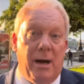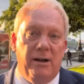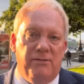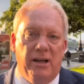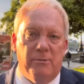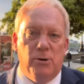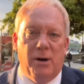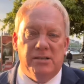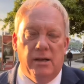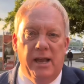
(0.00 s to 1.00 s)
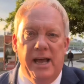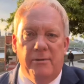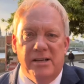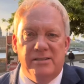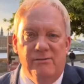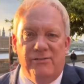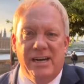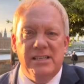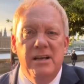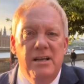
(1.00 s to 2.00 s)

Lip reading: I find them quite hilarious, in fact,